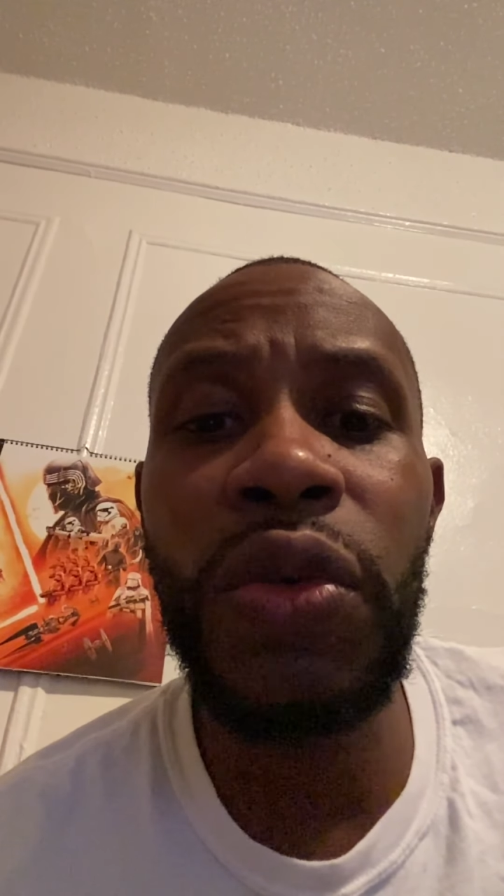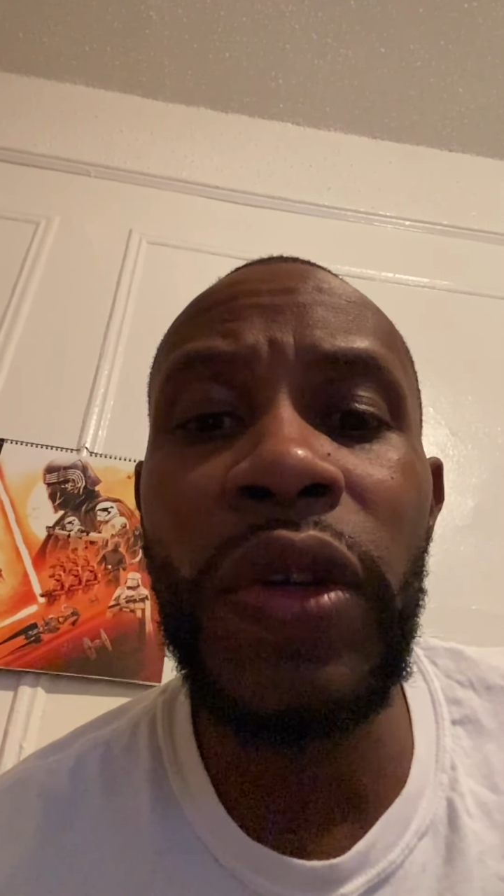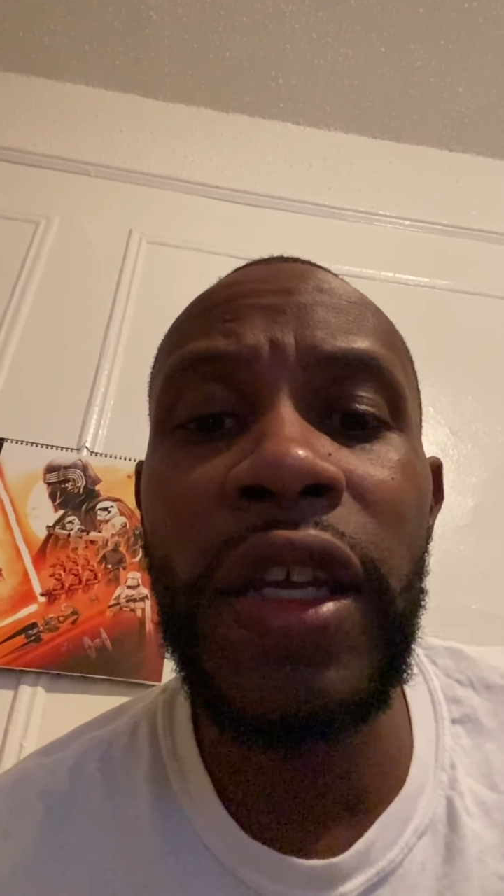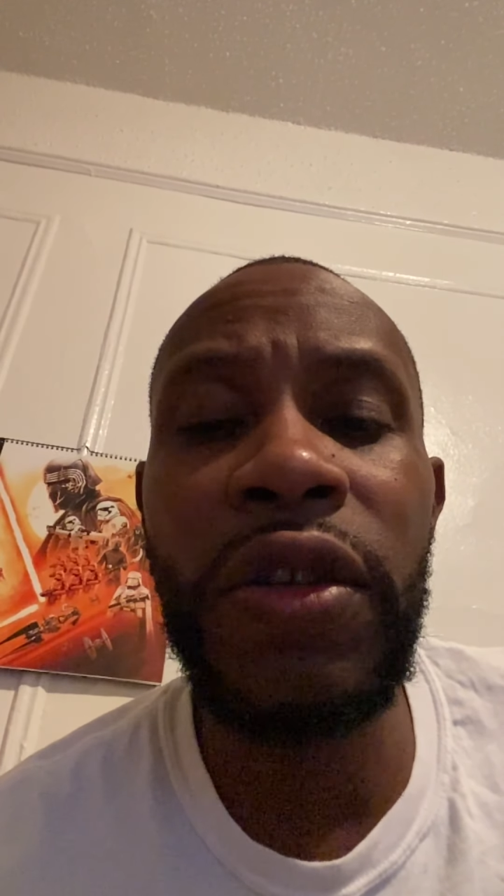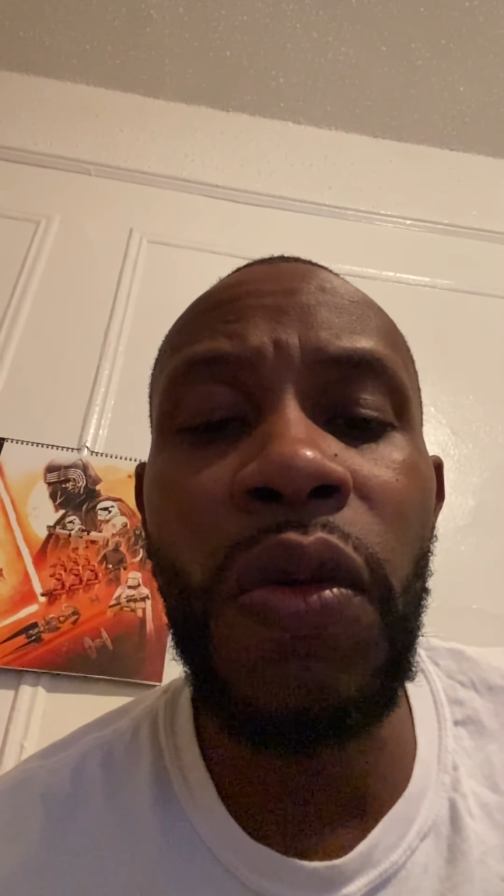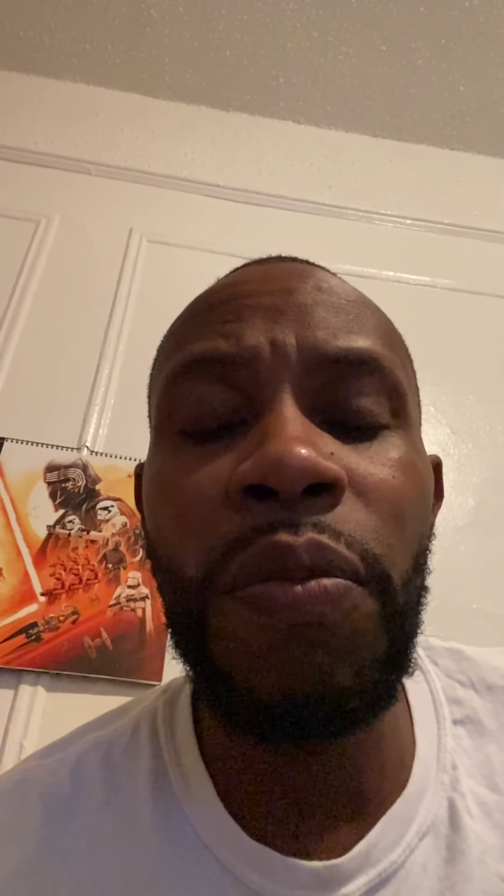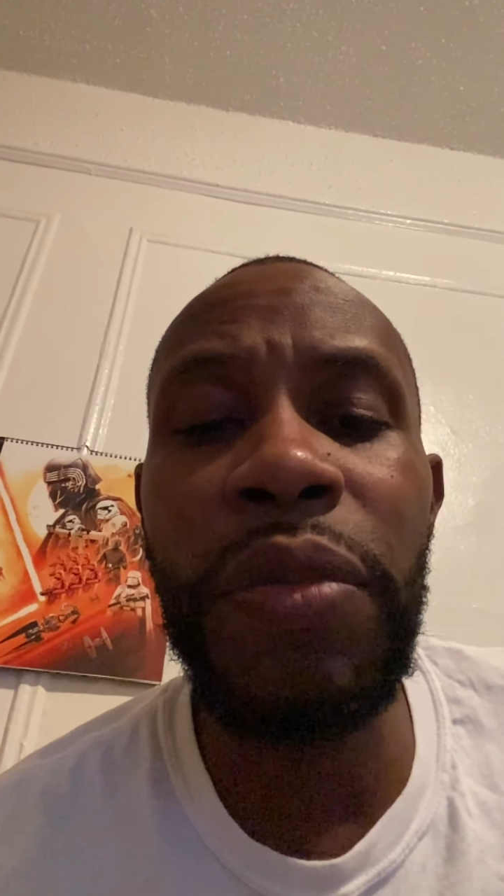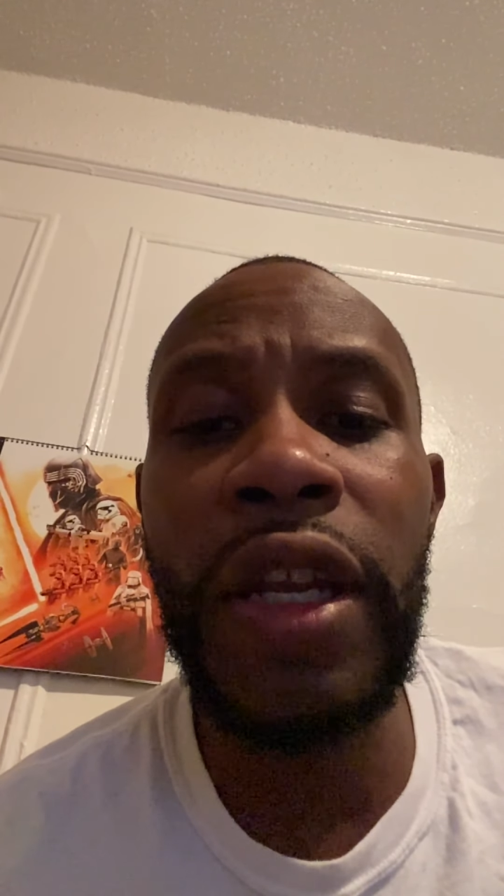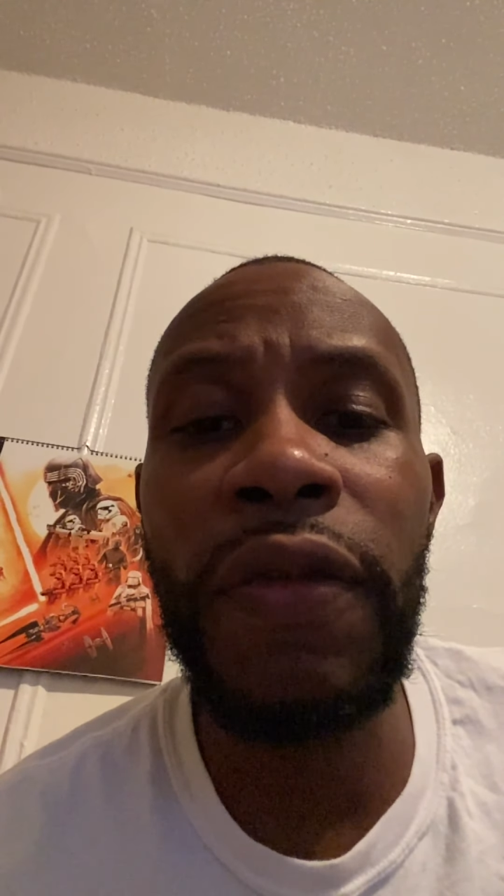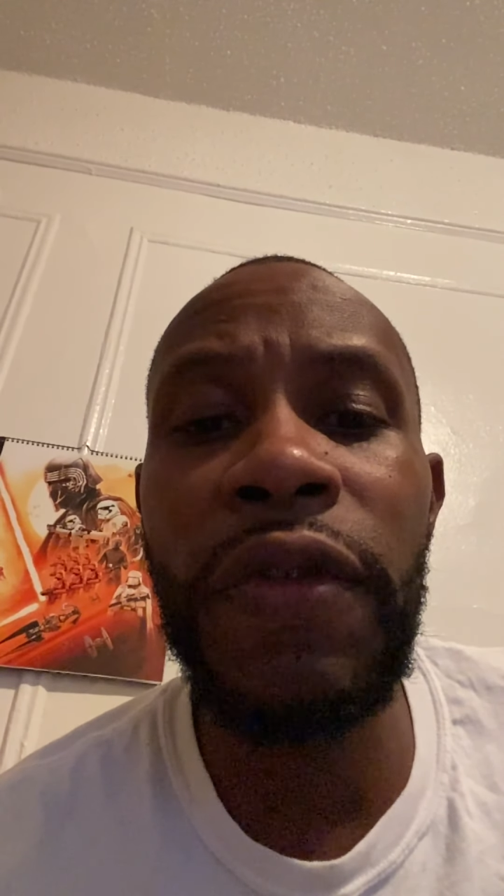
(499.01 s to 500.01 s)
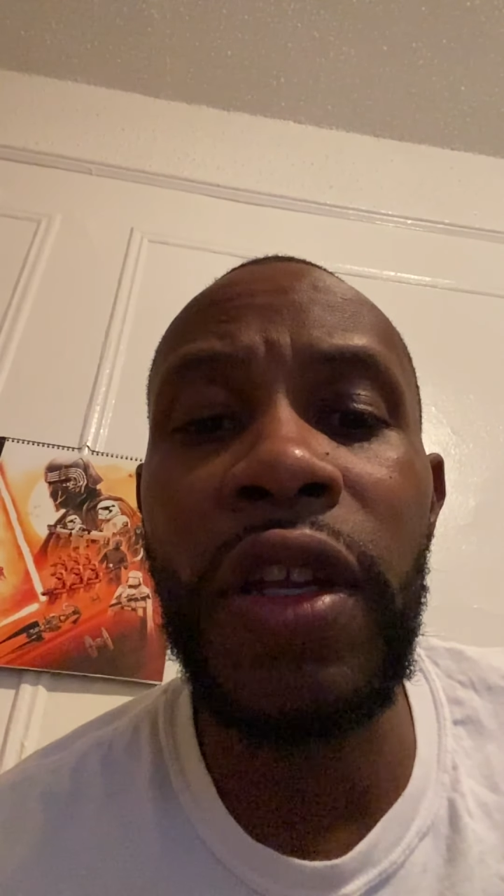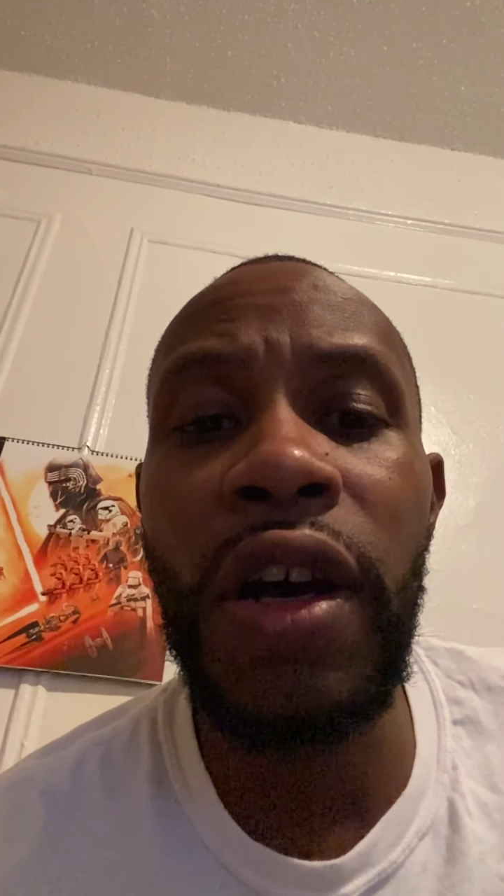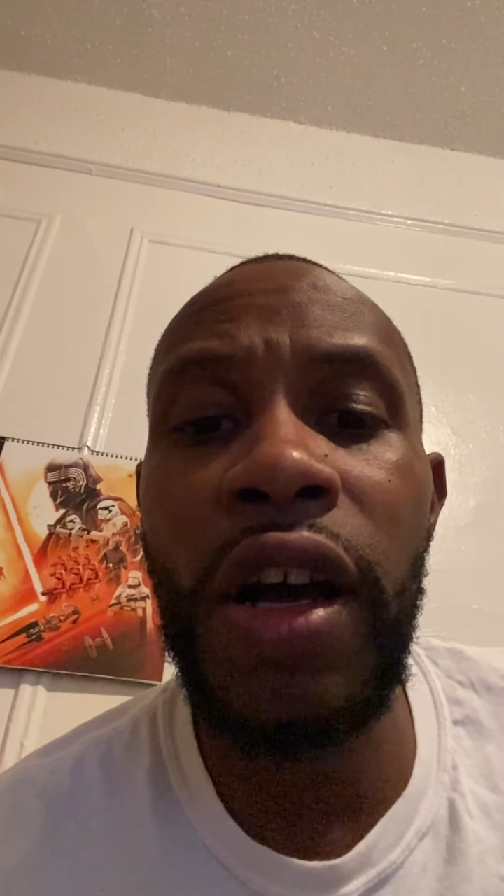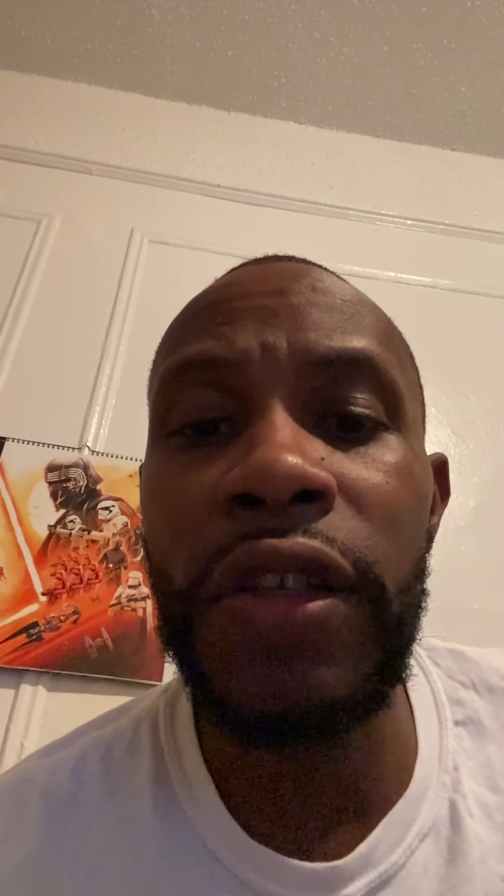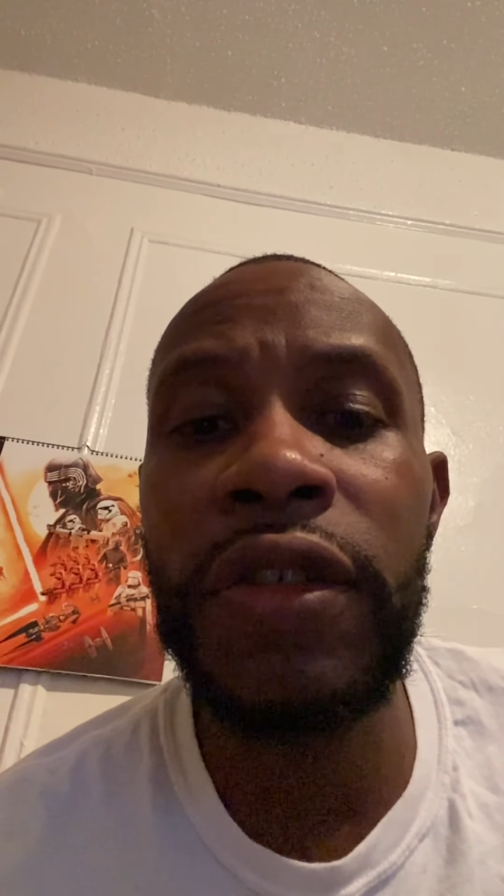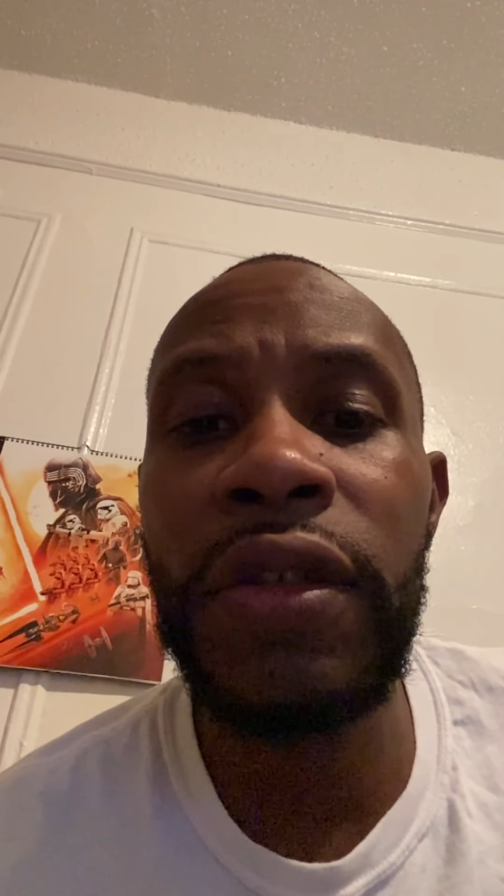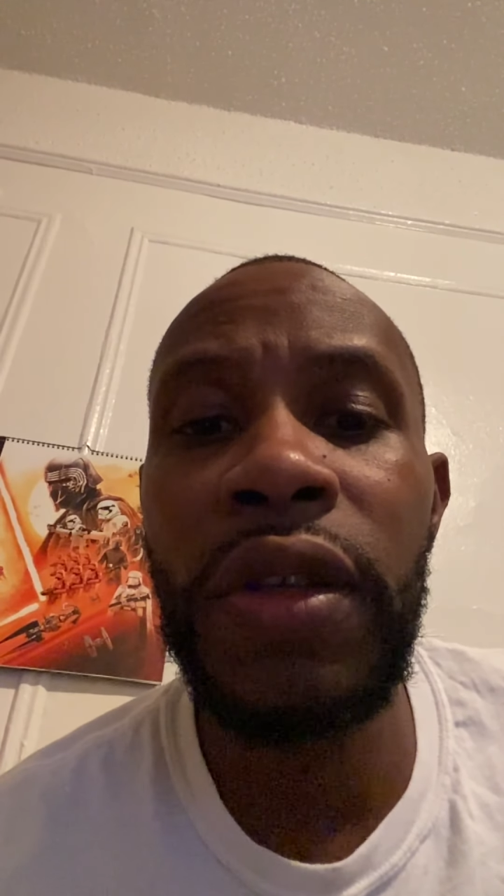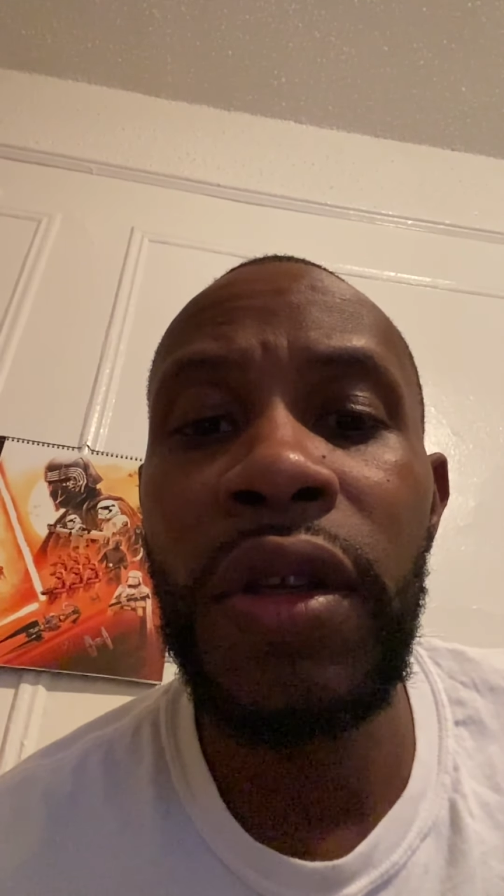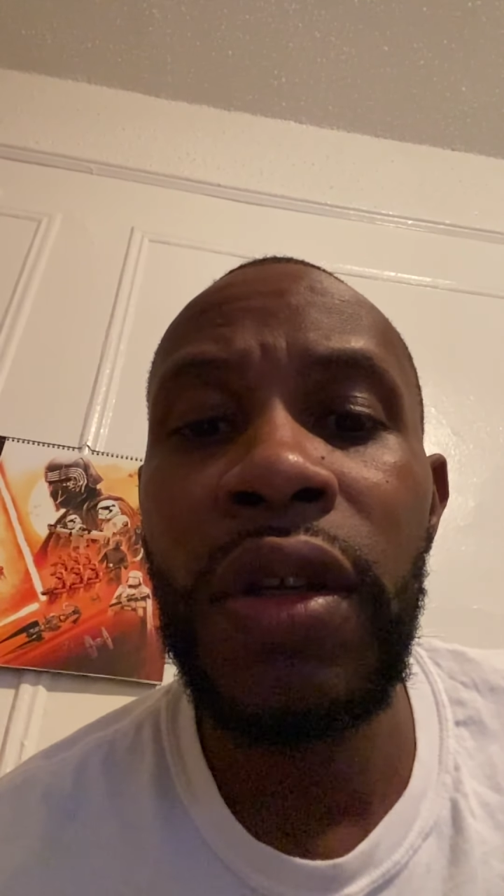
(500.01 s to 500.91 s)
to that don't benefit us.